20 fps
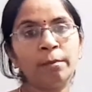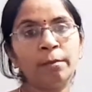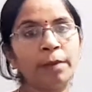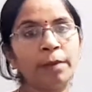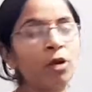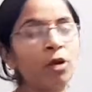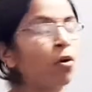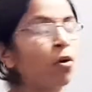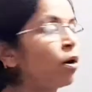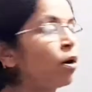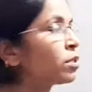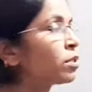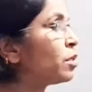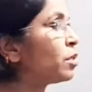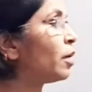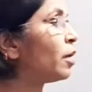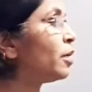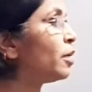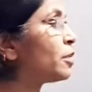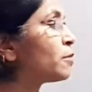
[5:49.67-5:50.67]
because
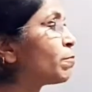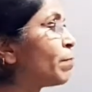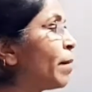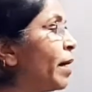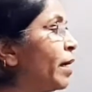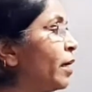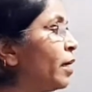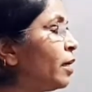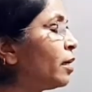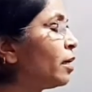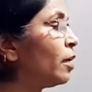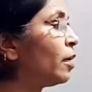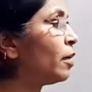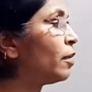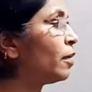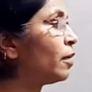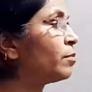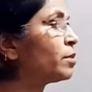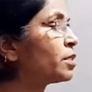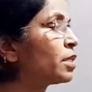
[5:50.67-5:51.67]
the respiratory
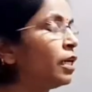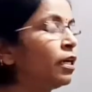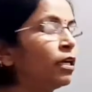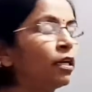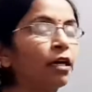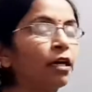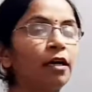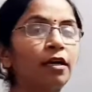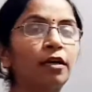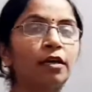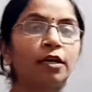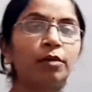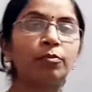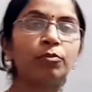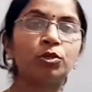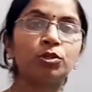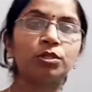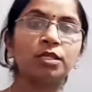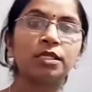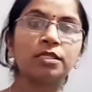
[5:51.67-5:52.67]
rhythm center
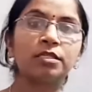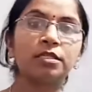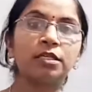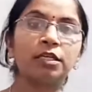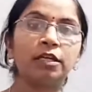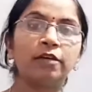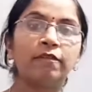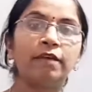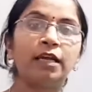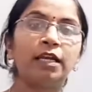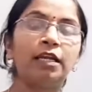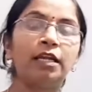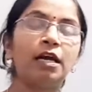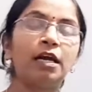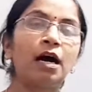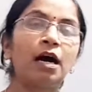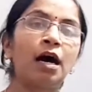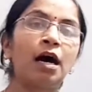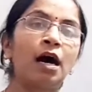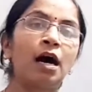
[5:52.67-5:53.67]
chemosensitive area
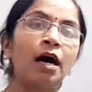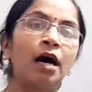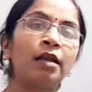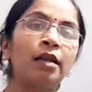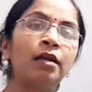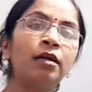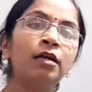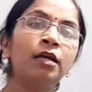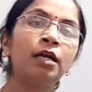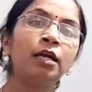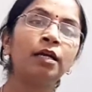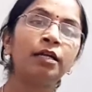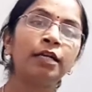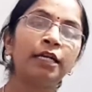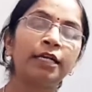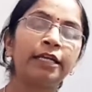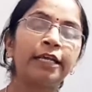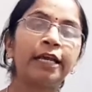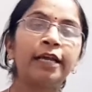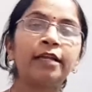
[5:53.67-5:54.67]
are
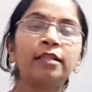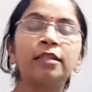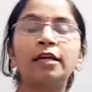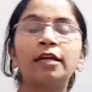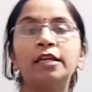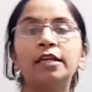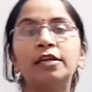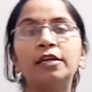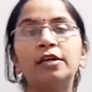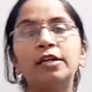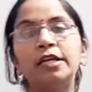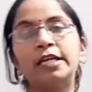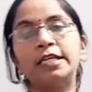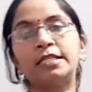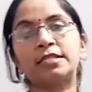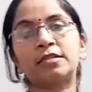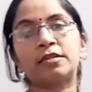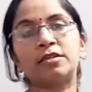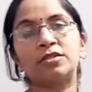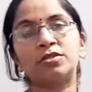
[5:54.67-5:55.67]
detect the
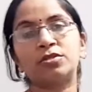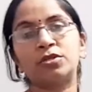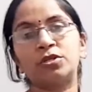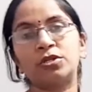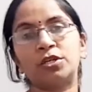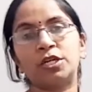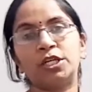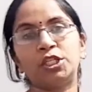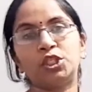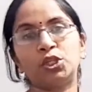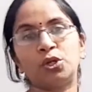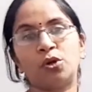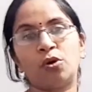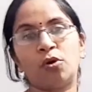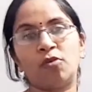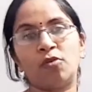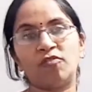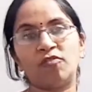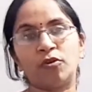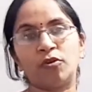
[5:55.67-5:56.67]
increased concentration
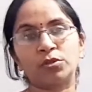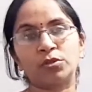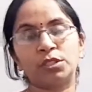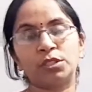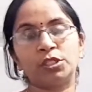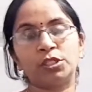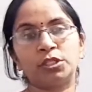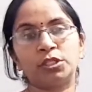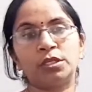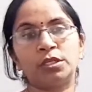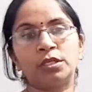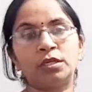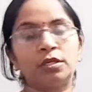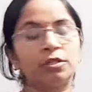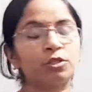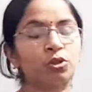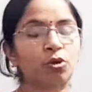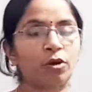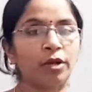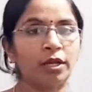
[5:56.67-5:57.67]
of
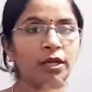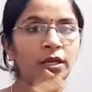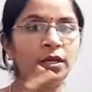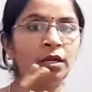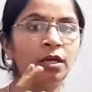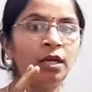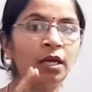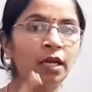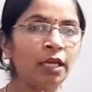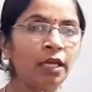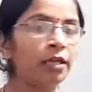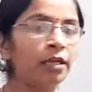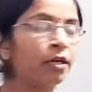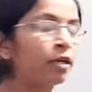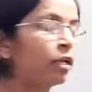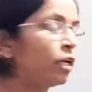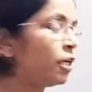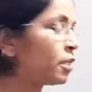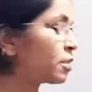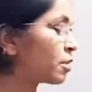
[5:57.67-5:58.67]

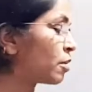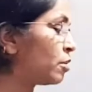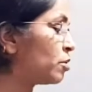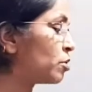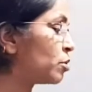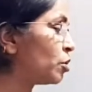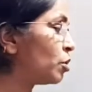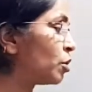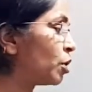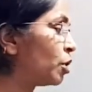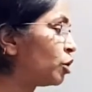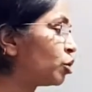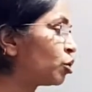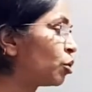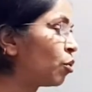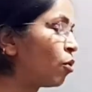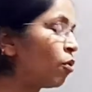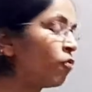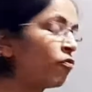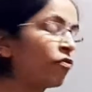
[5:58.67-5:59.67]
increased
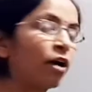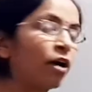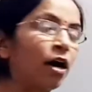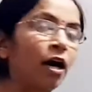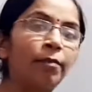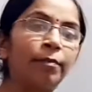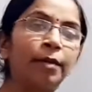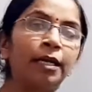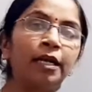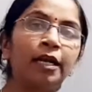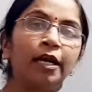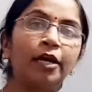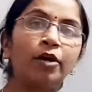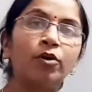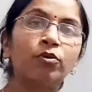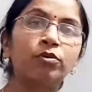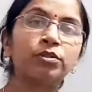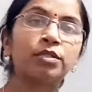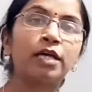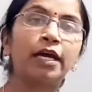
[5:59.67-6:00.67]
concentration of carbon
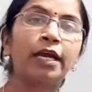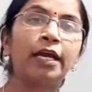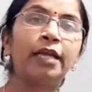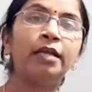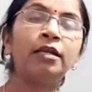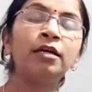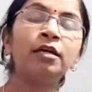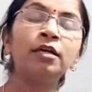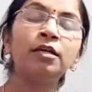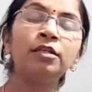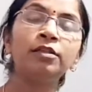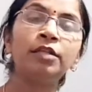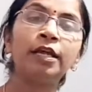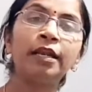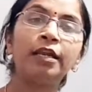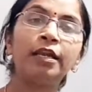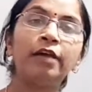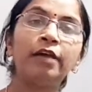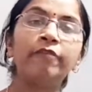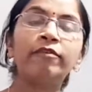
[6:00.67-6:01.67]
dioxide. They
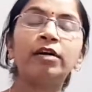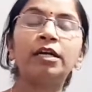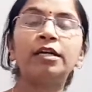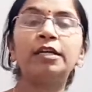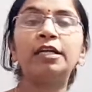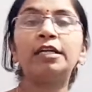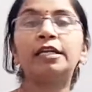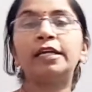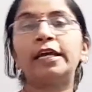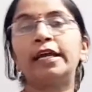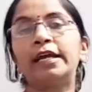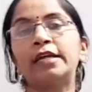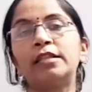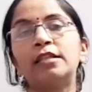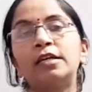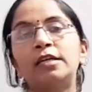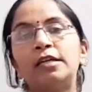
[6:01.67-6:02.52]
never detect the